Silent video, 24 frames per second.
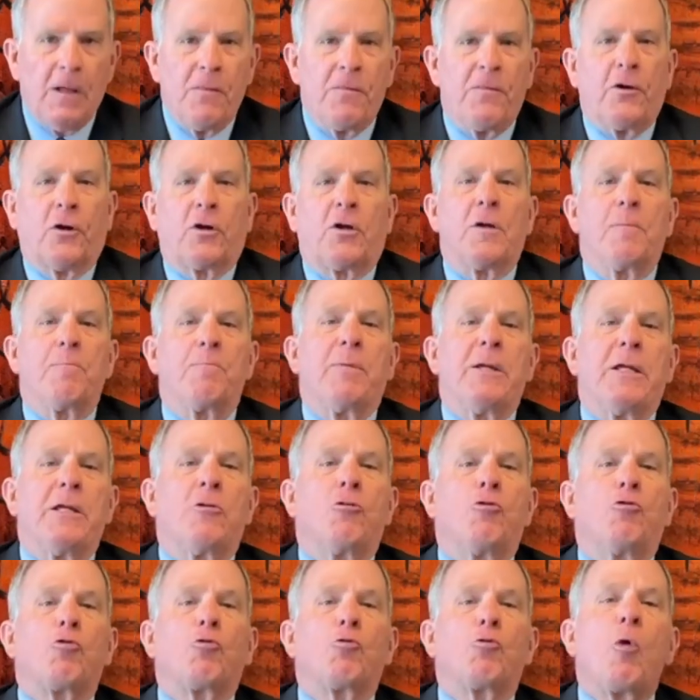There can be
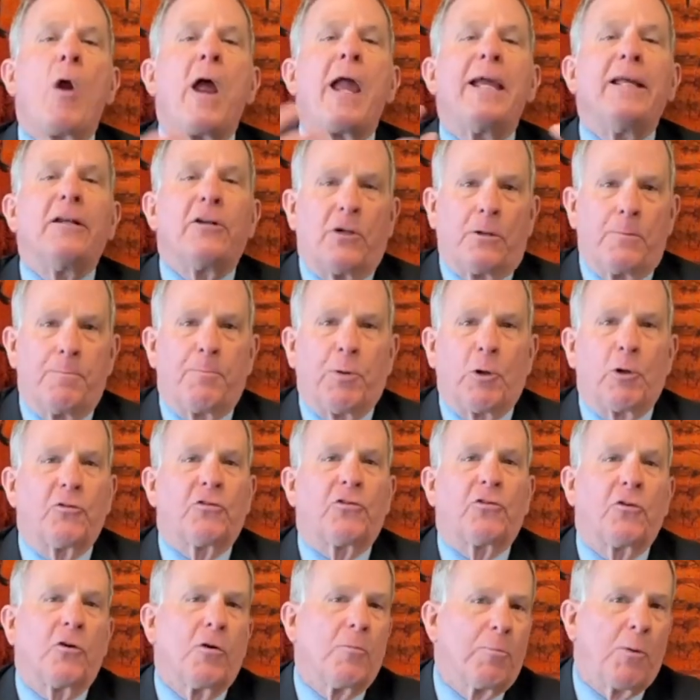greater
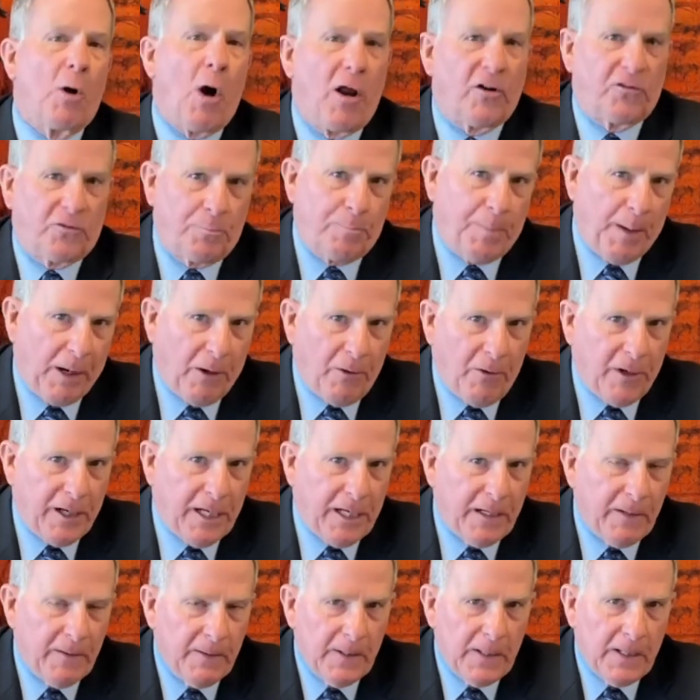personal prosperity